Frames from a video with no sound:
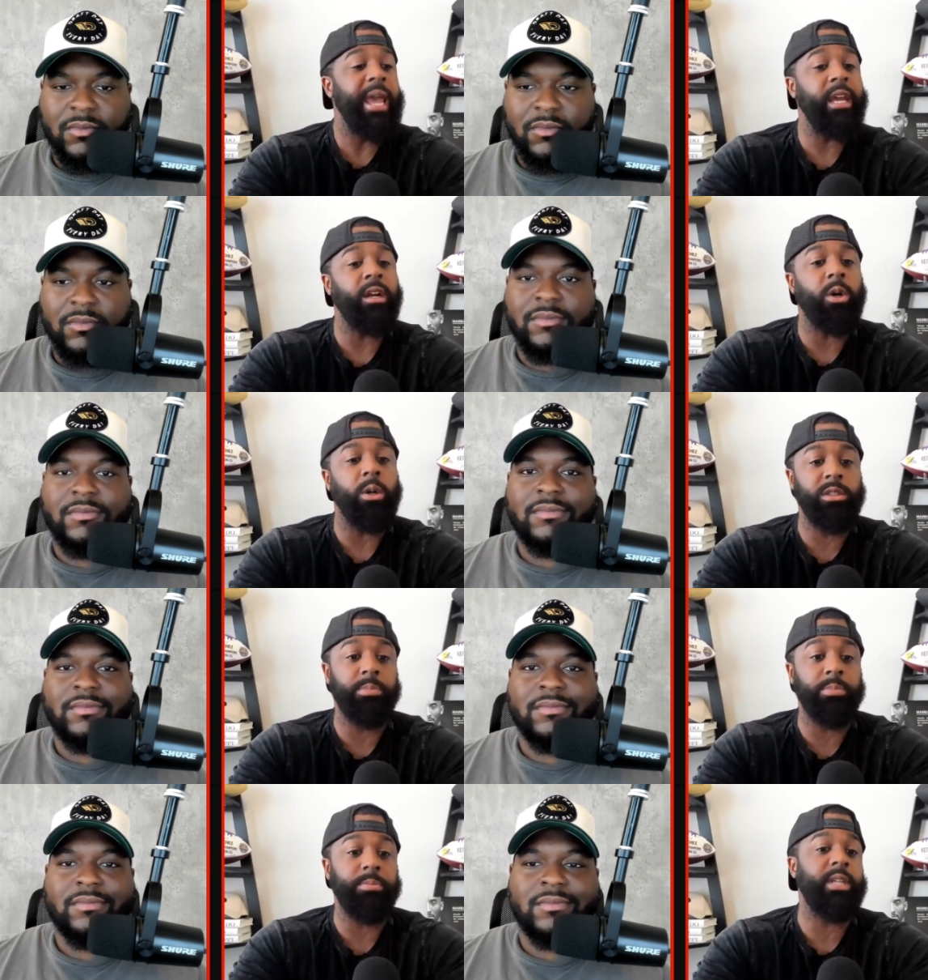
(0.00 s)
Speaker 1: in a coach
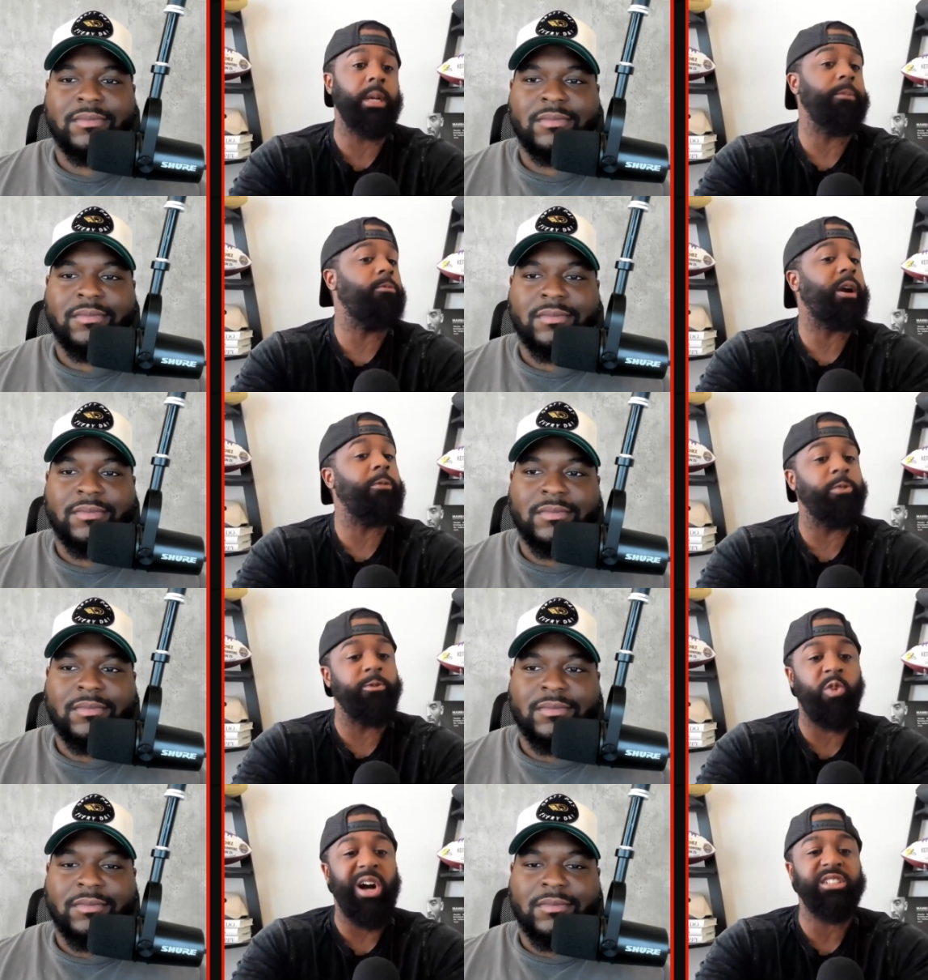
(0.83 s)
up segment, right? We've
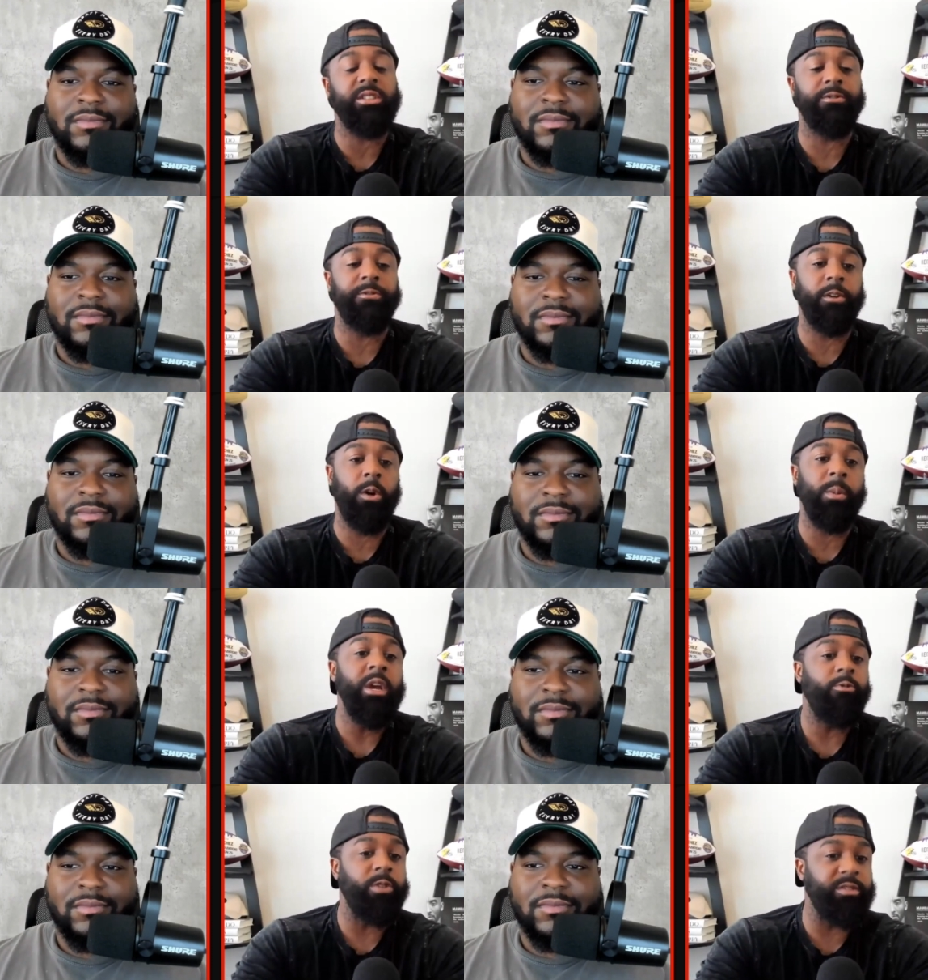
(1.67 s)
watched the film,
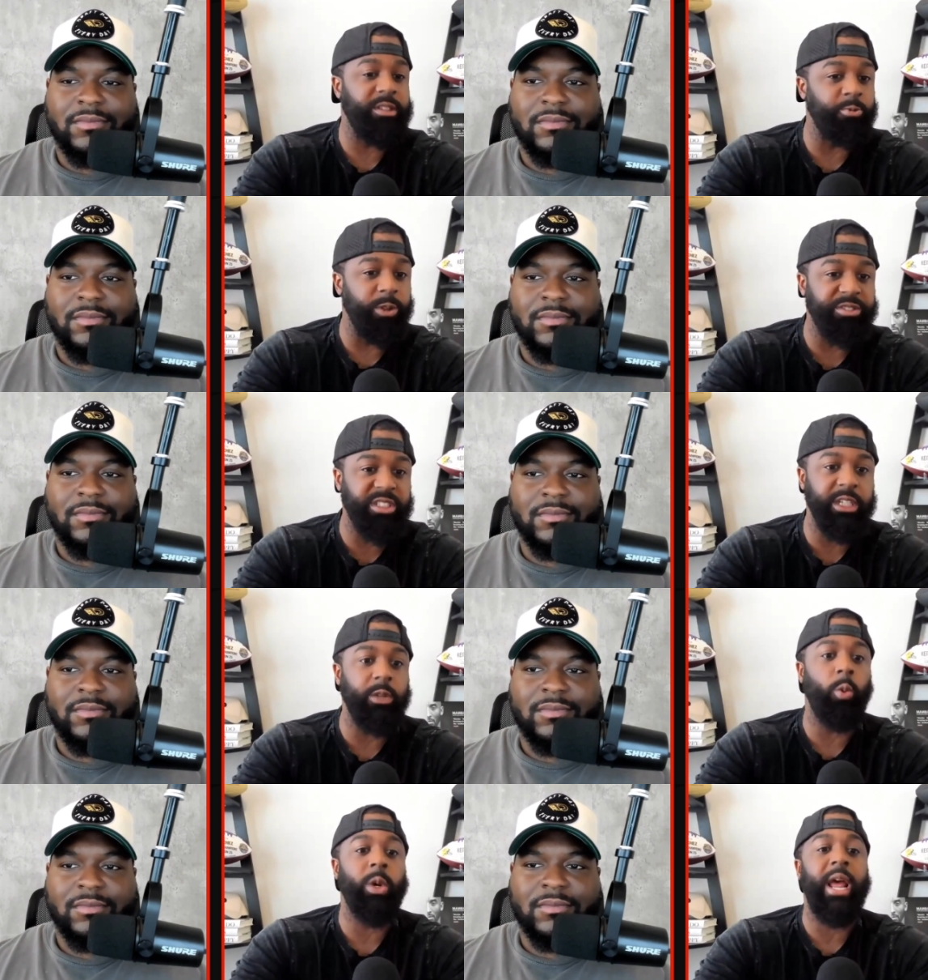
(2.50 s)
we've we've
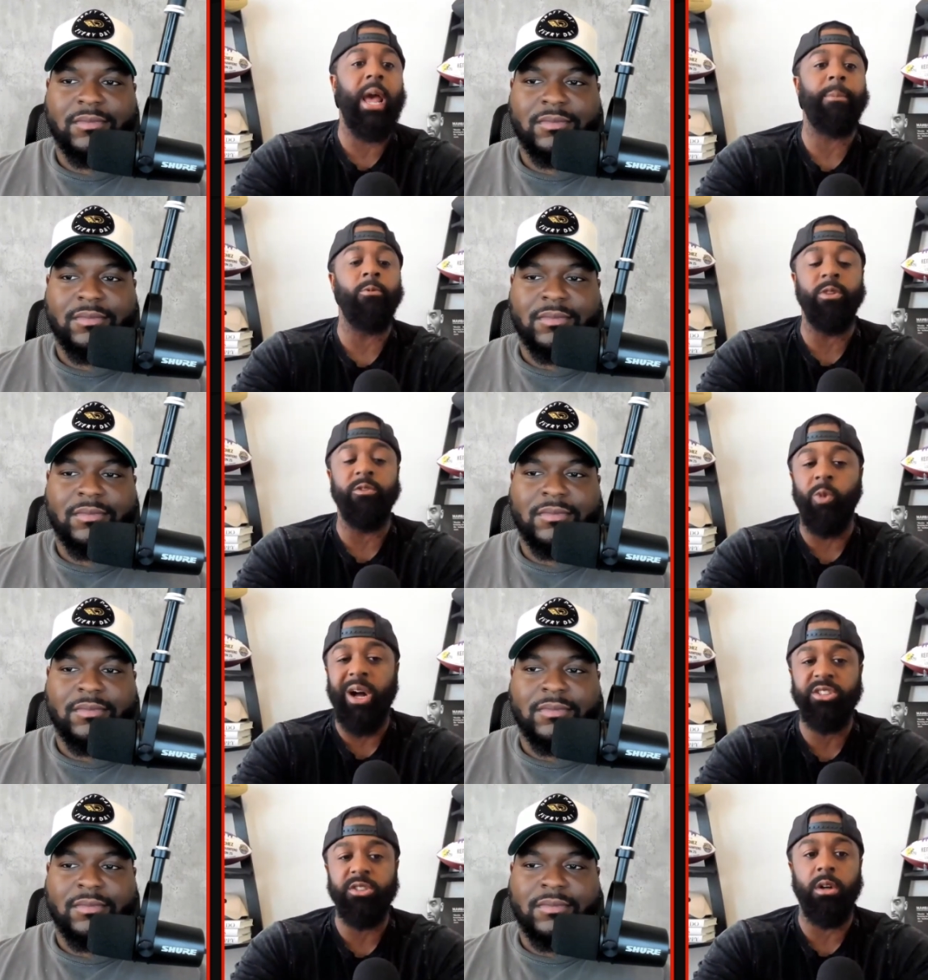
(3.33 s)
seen what happened, we've
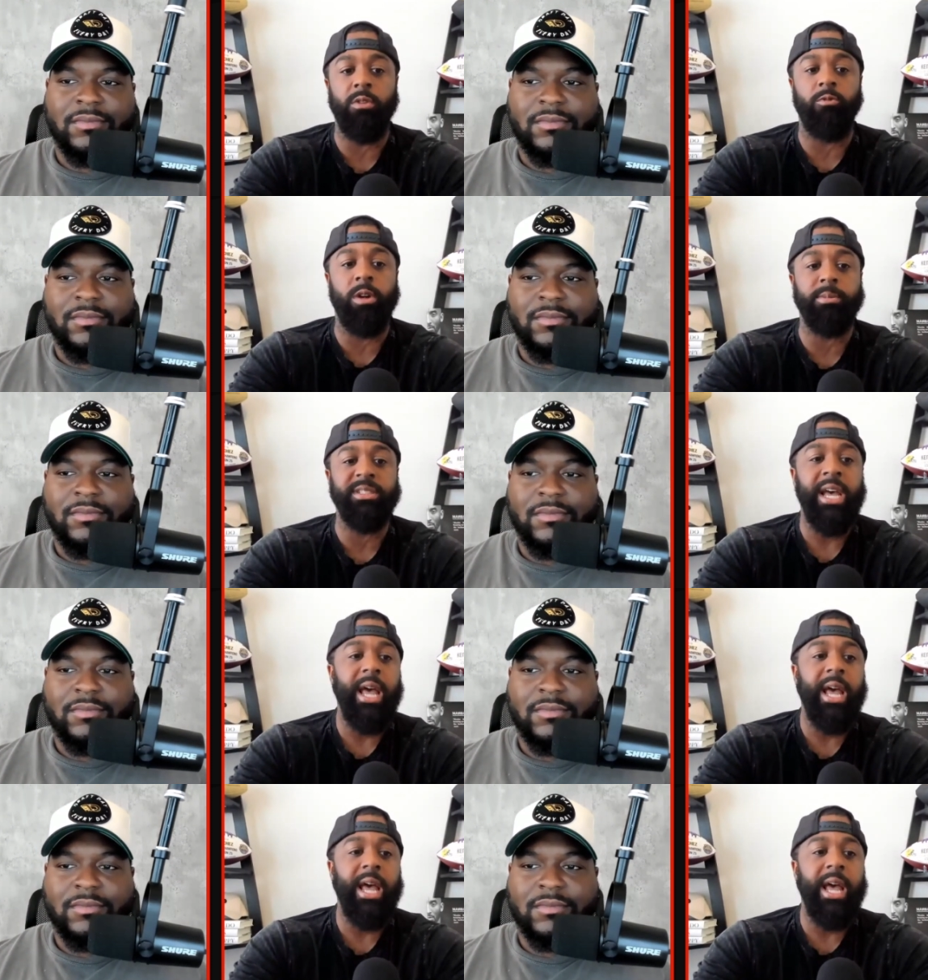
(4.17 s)
watched all the reps.